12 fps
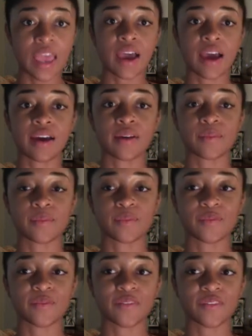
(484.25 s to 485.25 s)

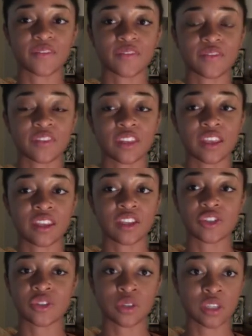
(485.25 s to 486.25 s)
And in
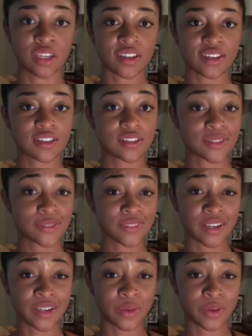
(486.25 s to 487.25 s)
2 years, 2
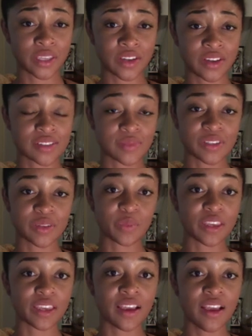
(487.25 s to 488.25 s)
very quick years, I'm going to
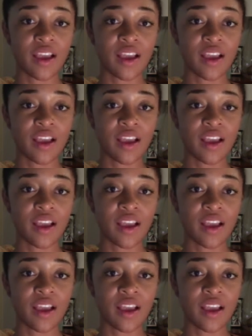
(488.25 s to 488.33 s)
be